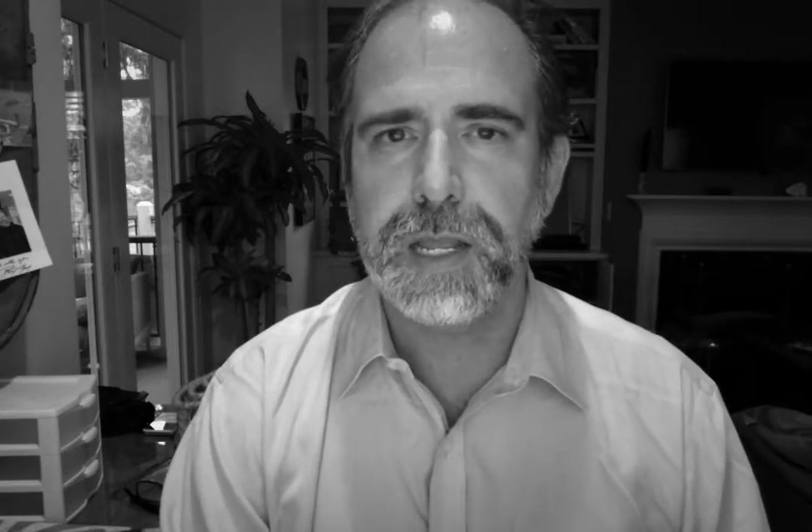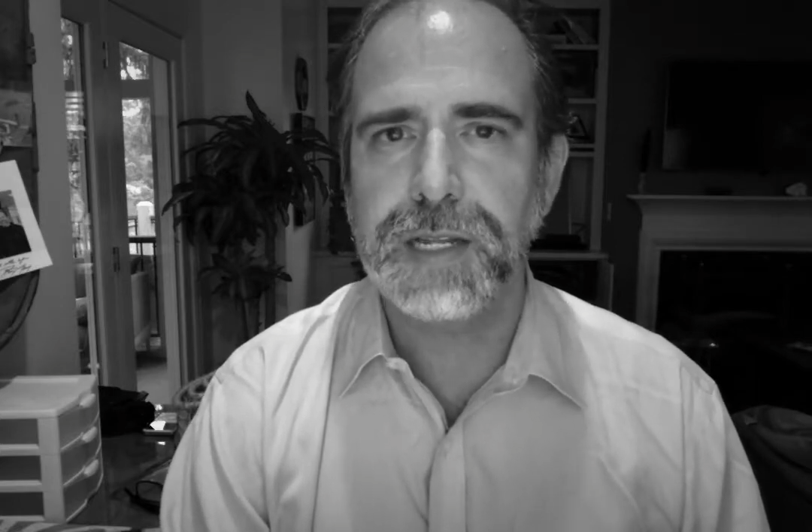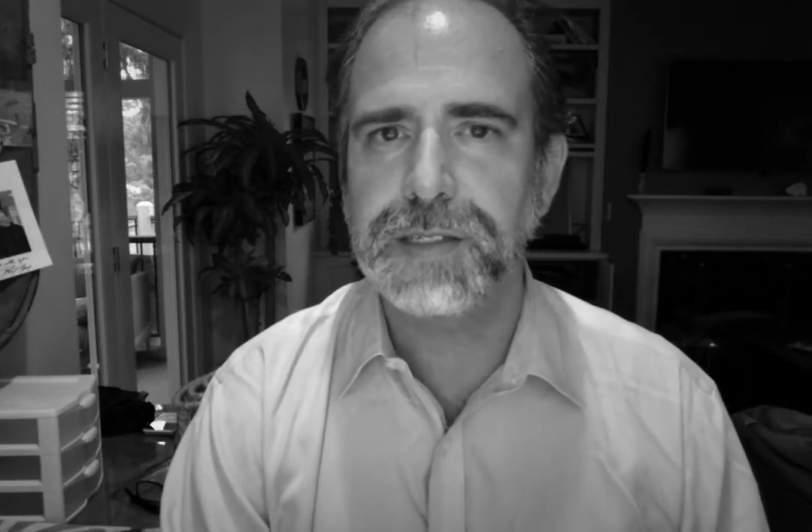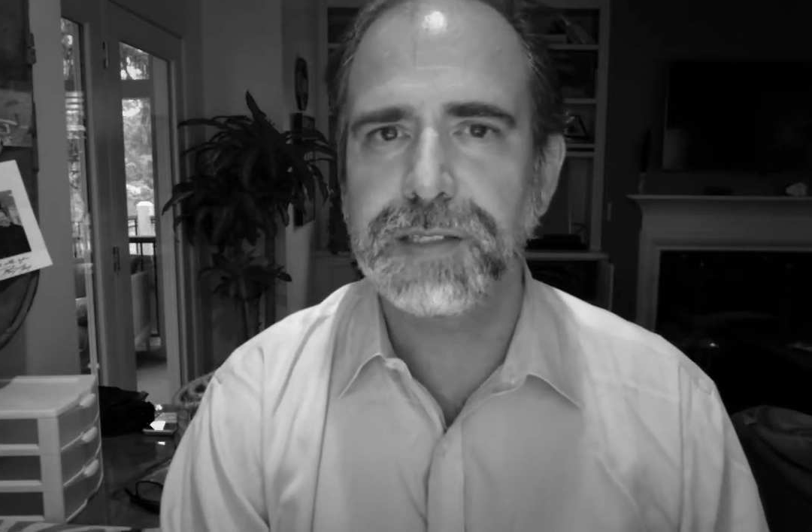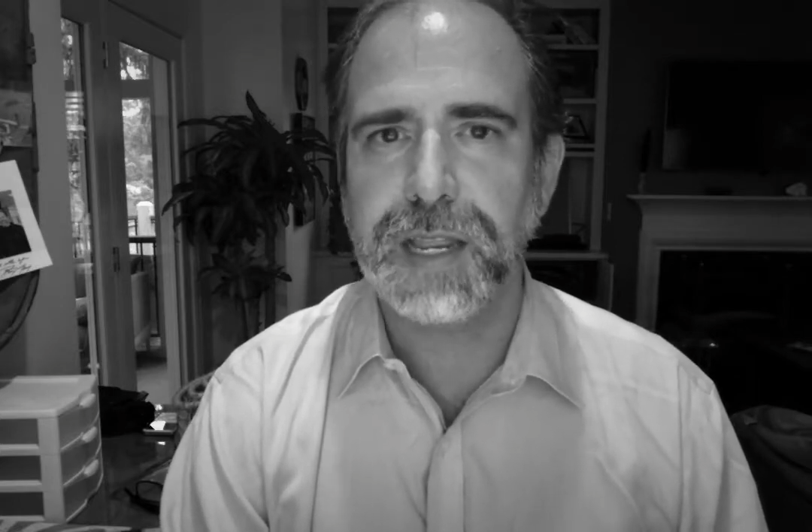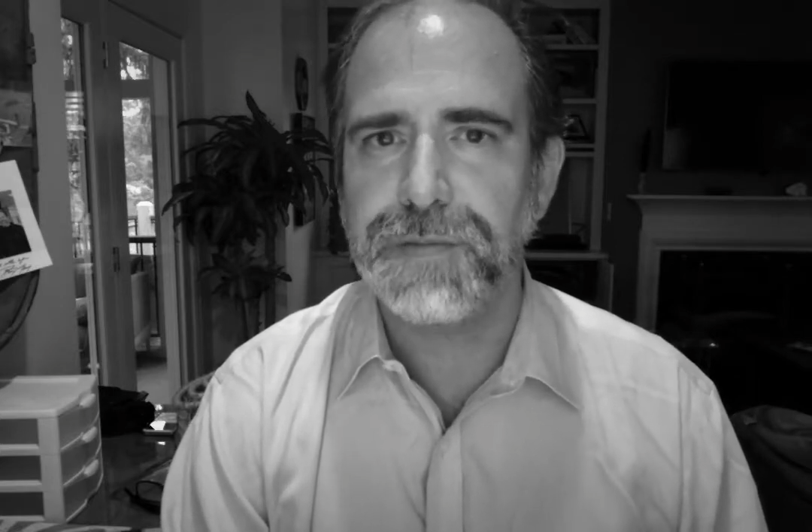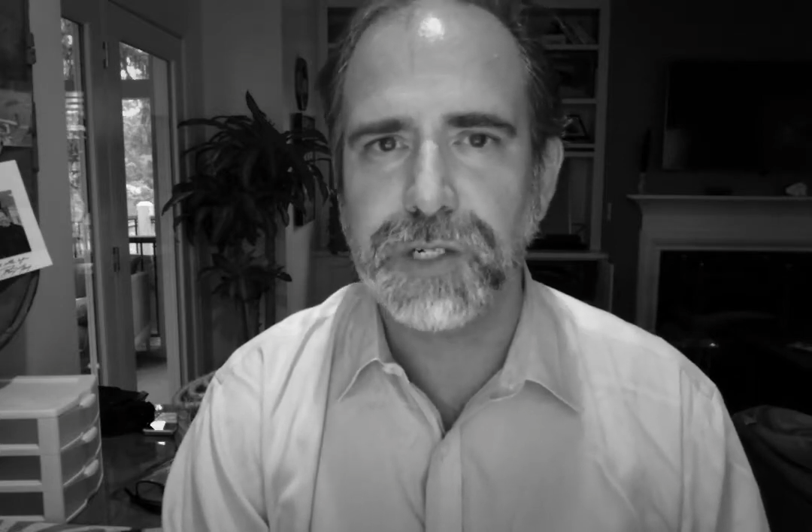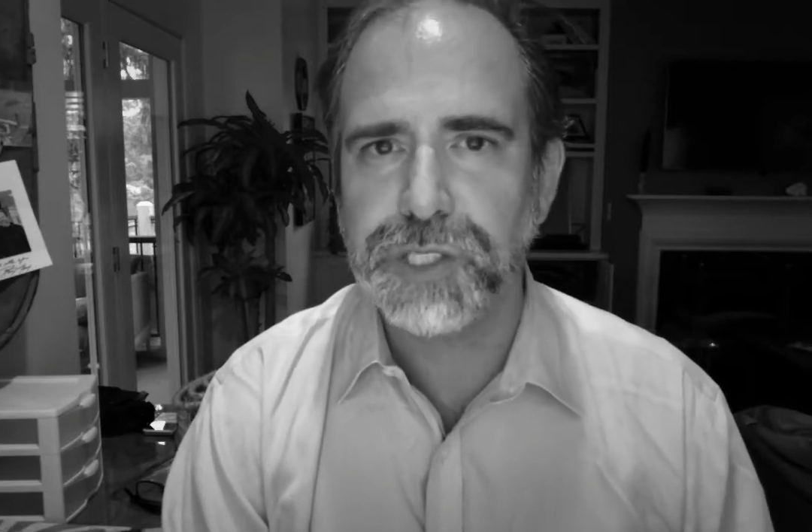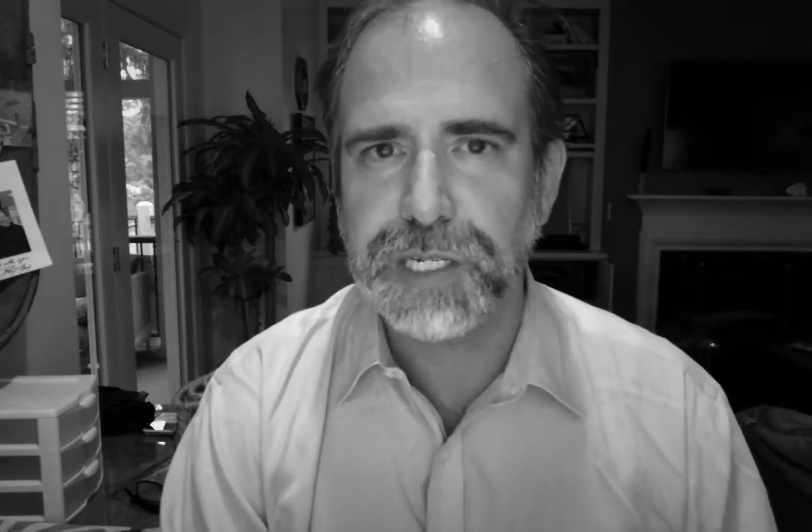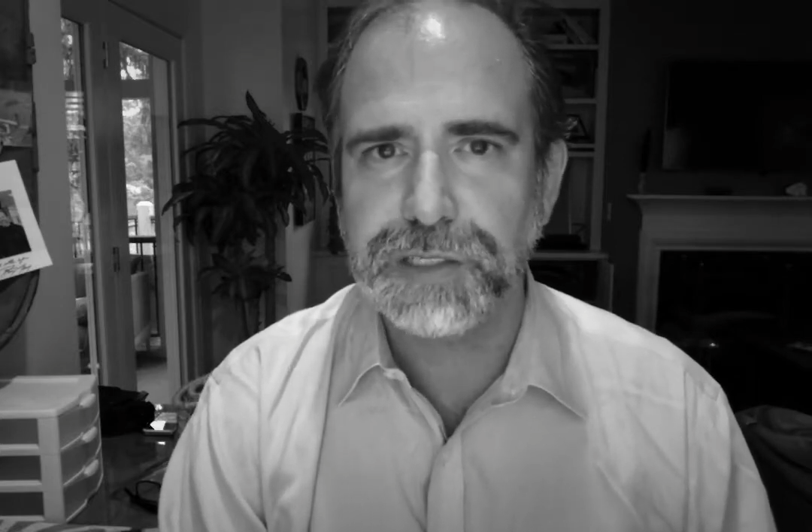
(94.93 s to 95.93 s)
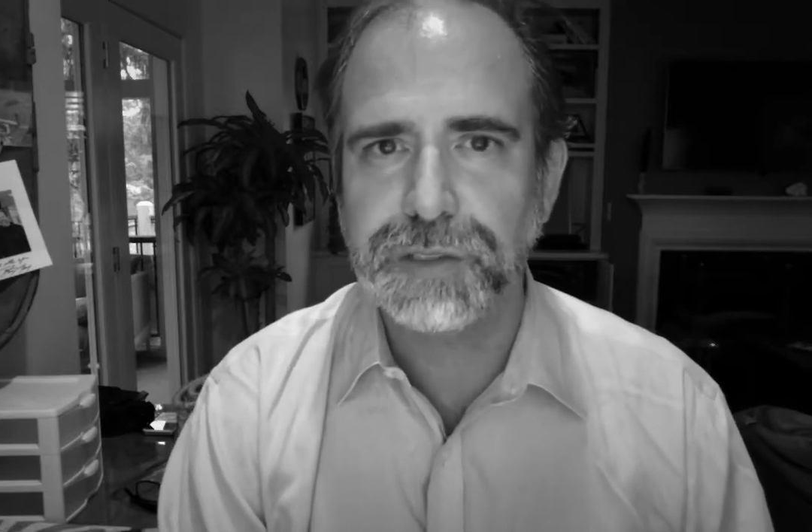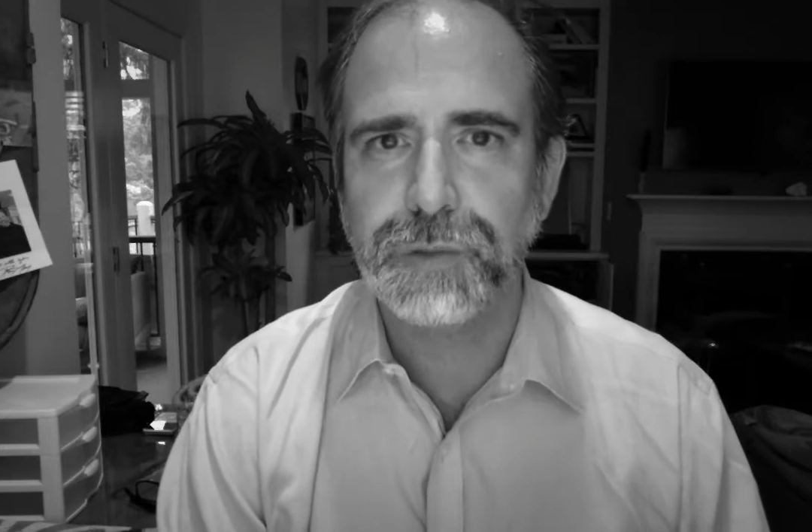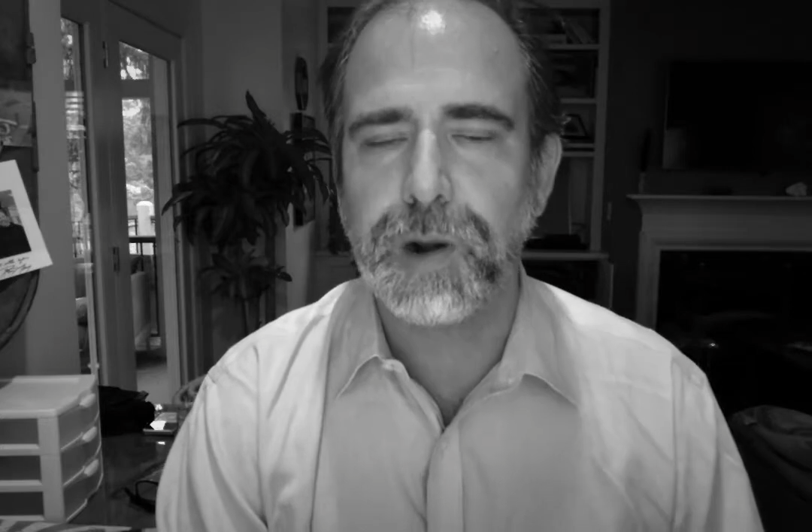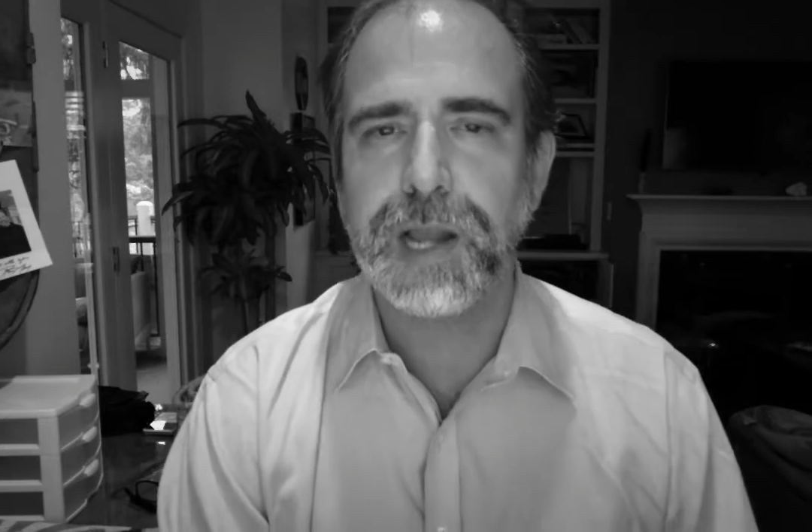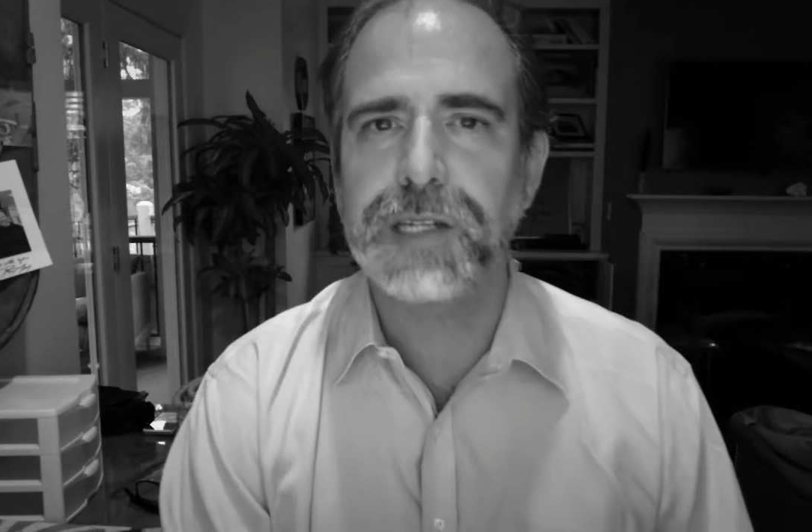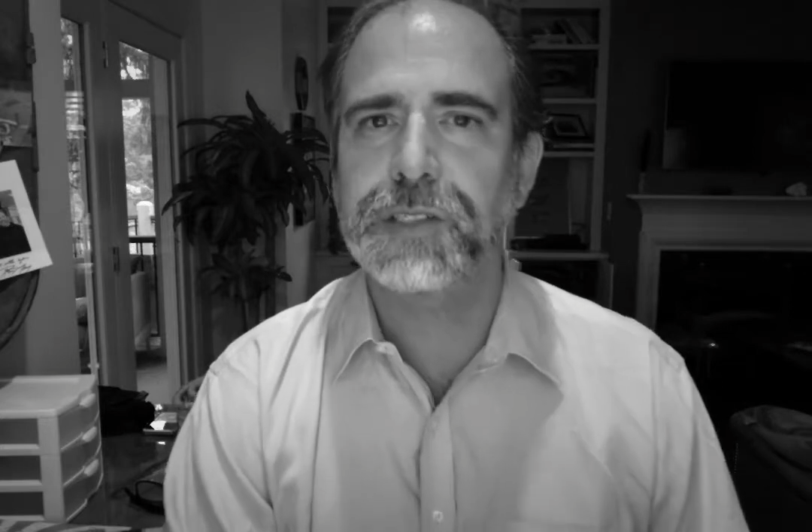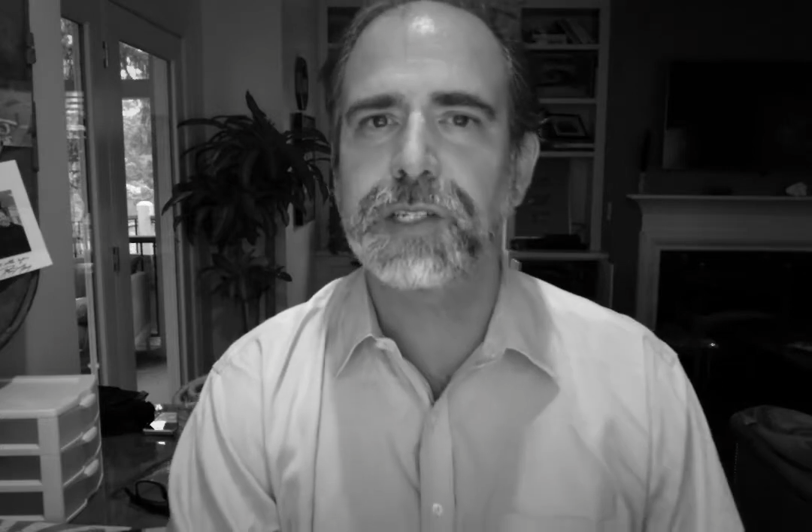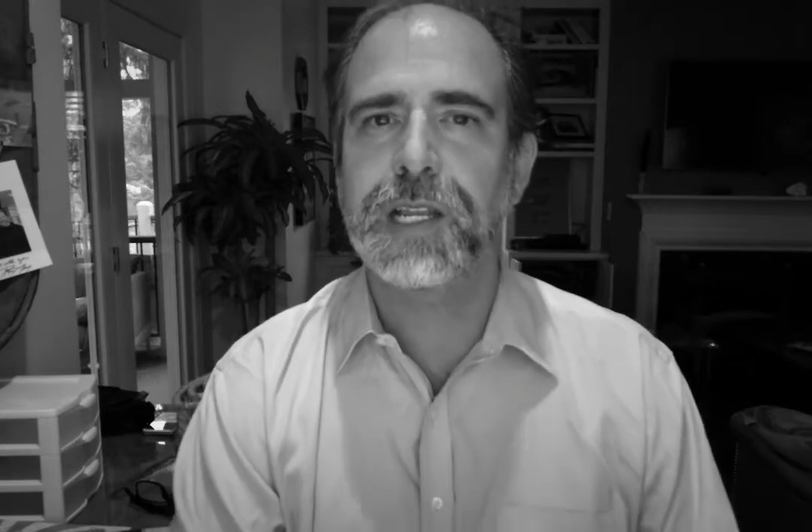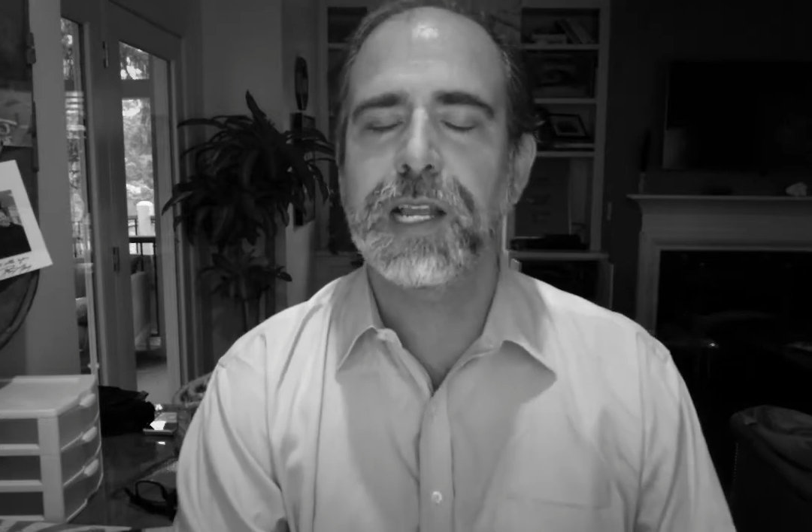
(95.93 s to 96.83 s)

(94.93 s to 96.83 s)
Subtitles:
and Savior Jesus Christ.